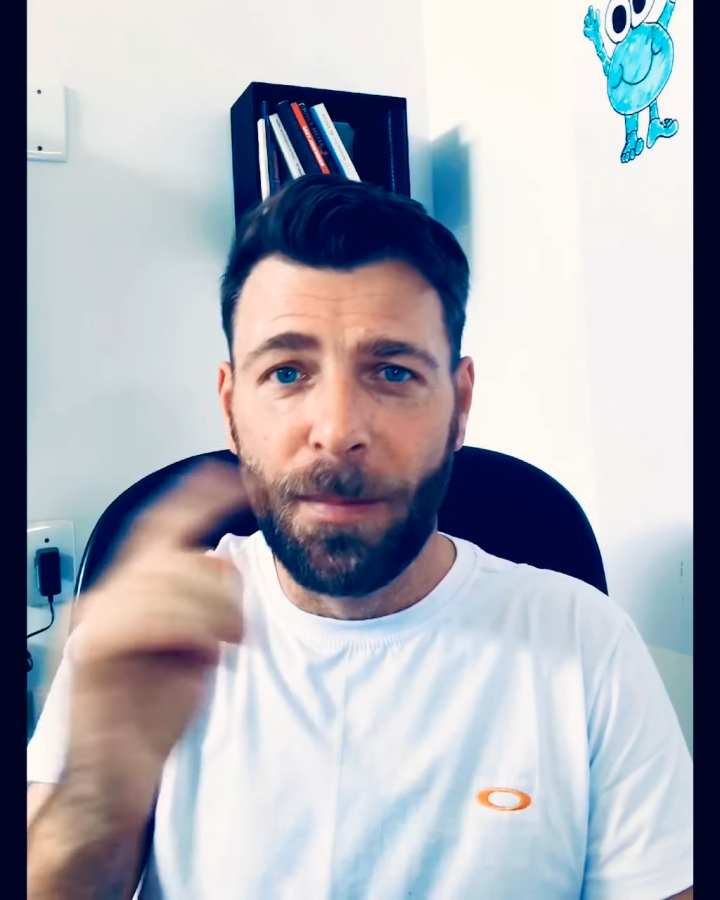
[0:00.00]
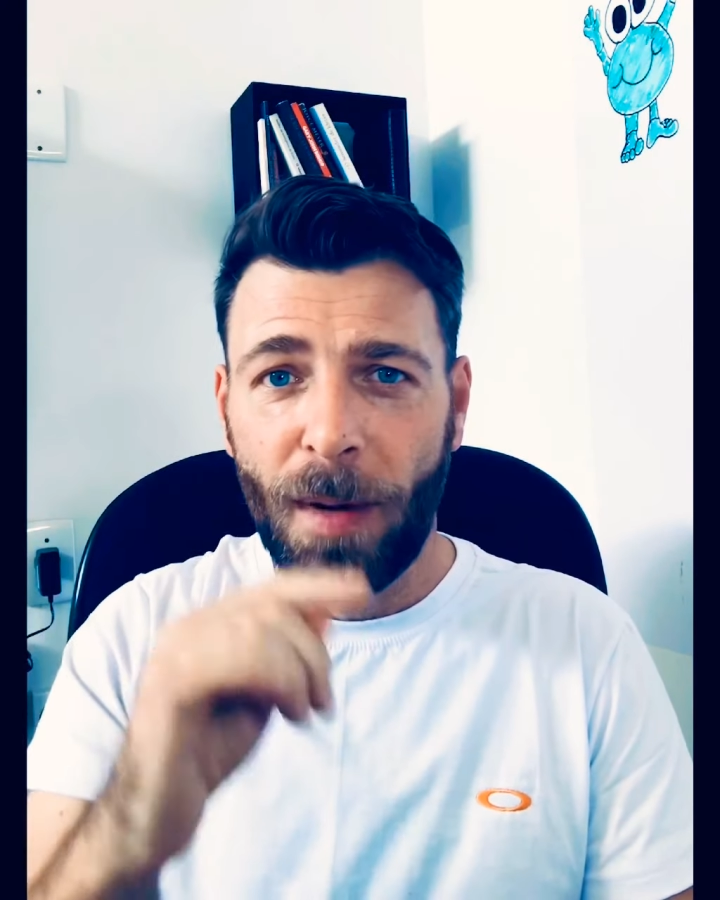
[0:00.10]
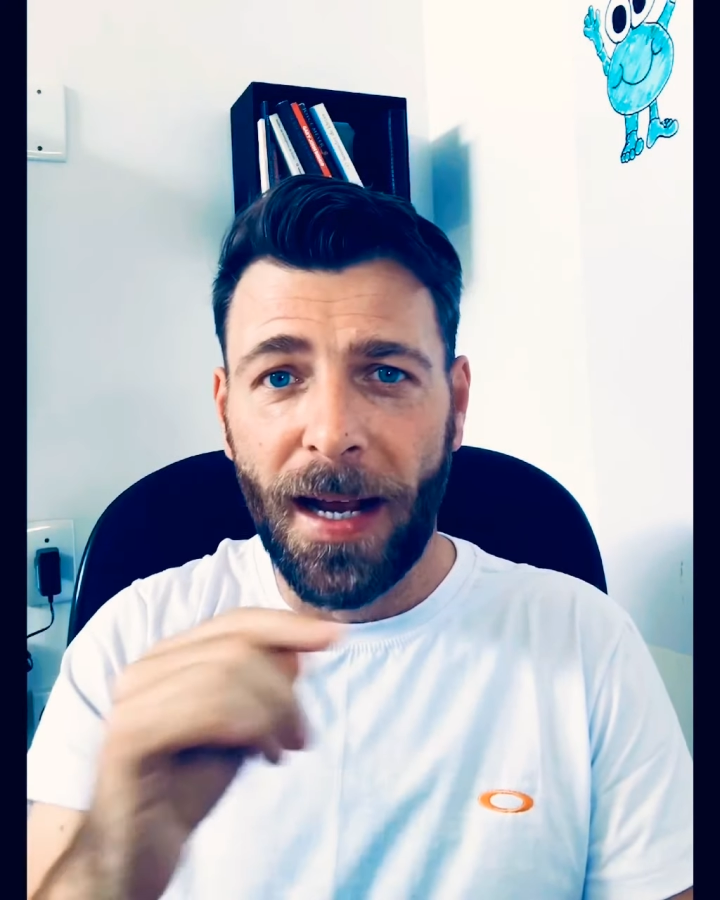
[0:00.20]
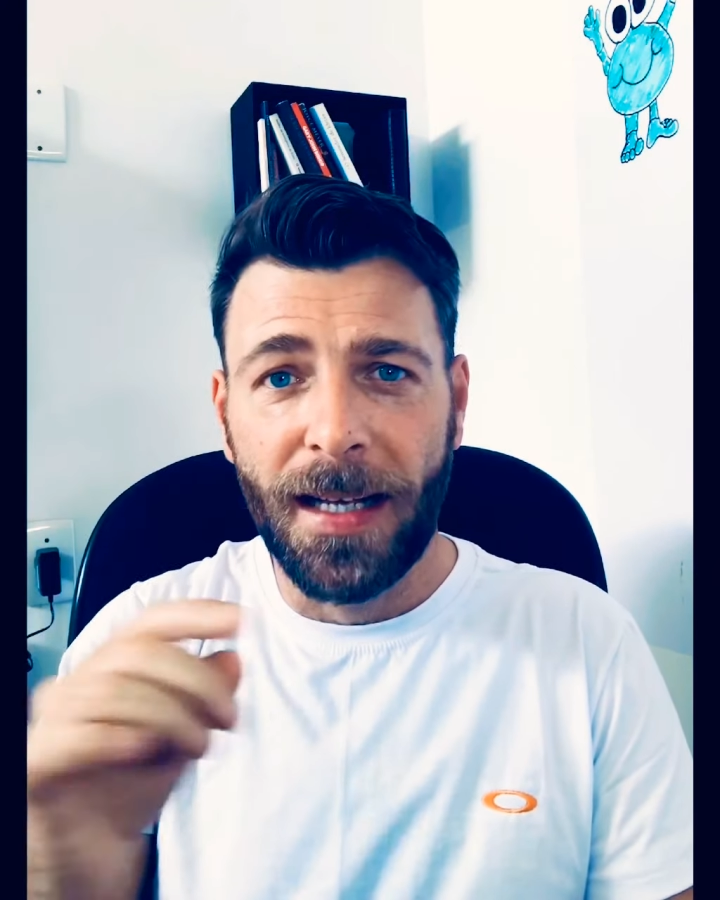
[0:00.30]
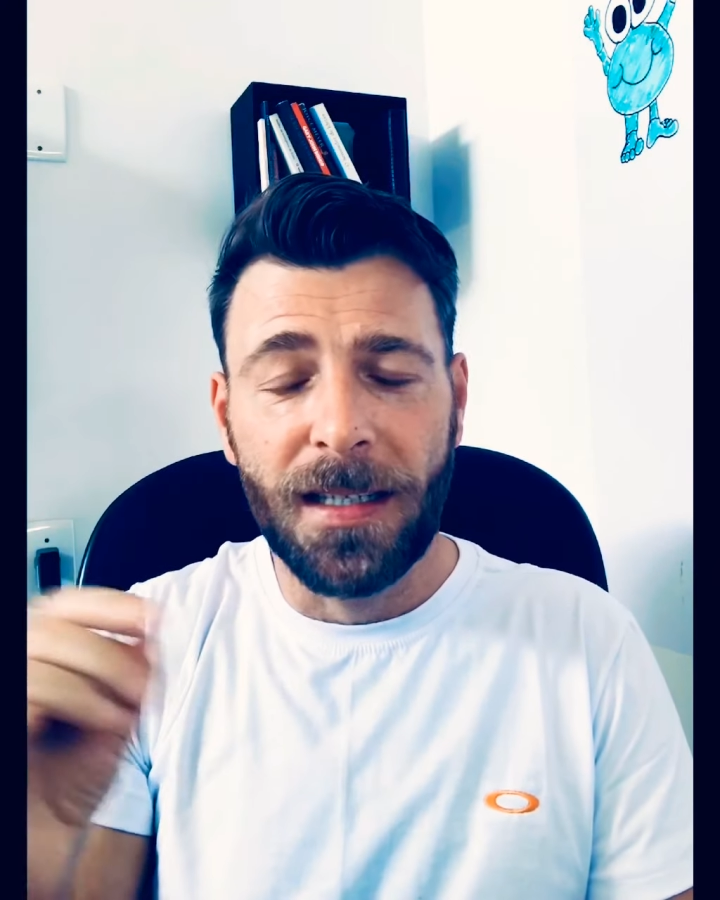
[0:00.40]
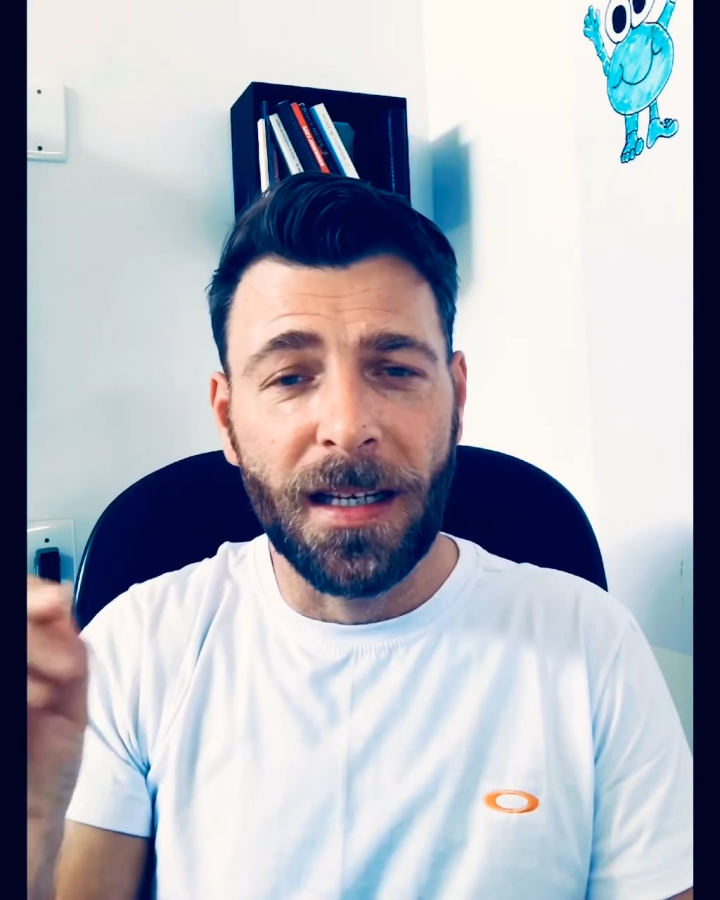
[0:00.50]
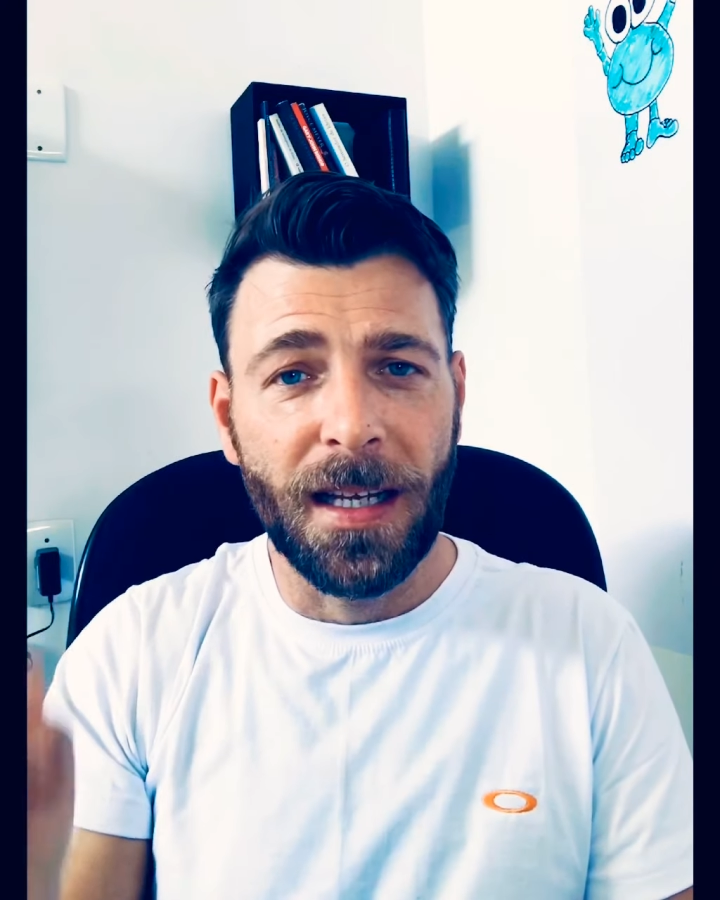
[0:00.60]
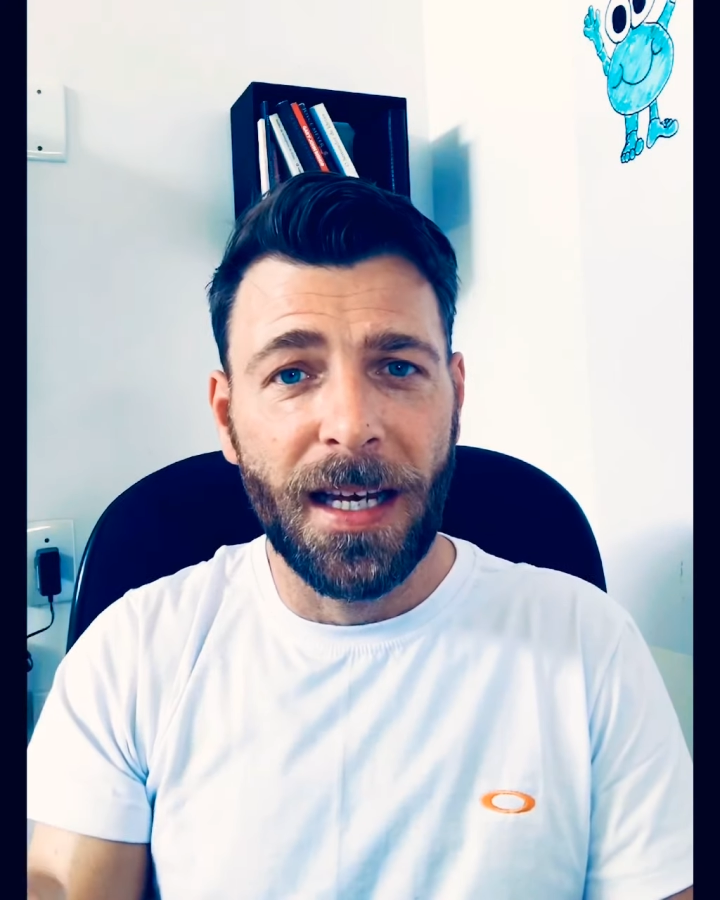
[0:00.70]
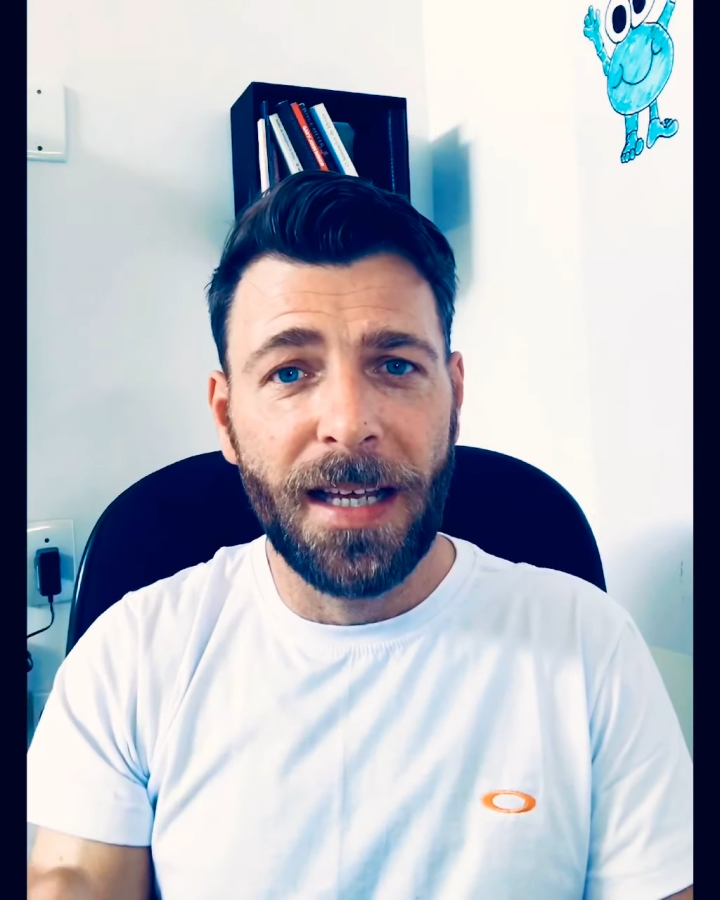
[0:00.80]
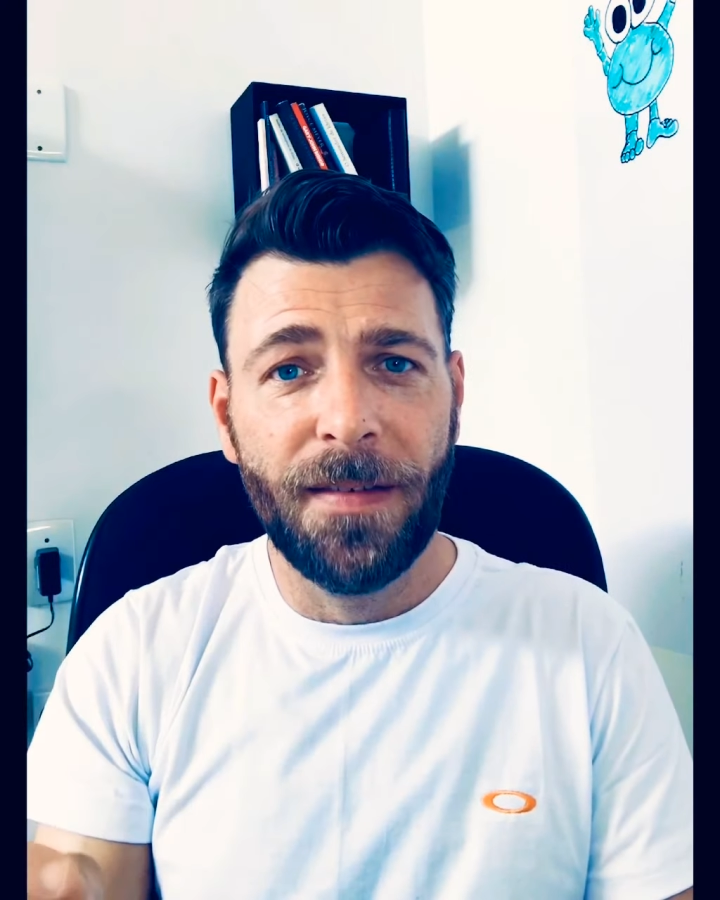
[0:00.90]
brackets
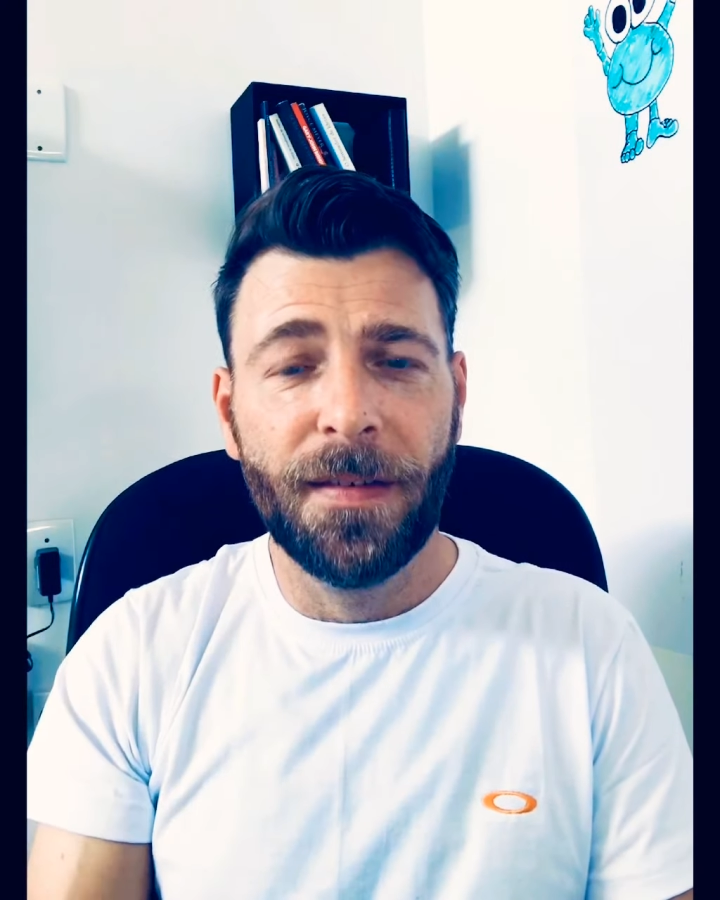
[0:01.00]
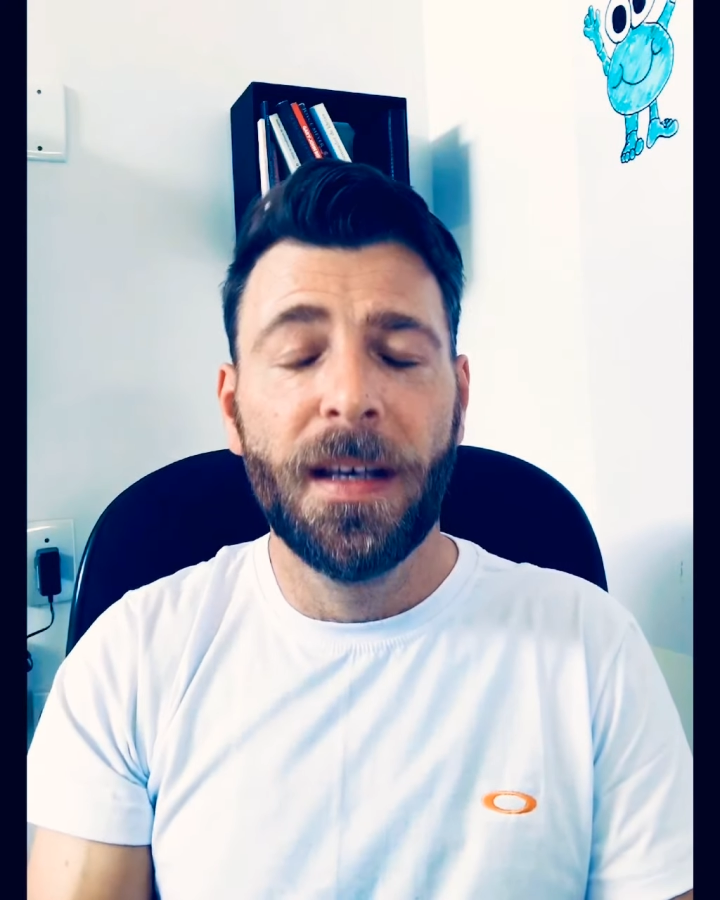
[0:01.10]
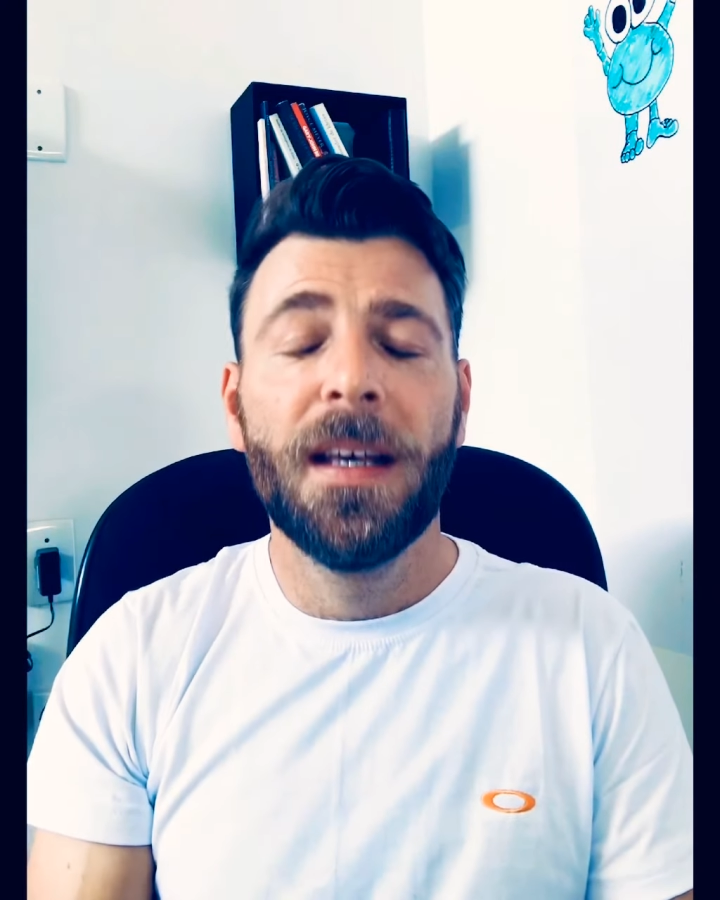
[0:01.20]
underneath,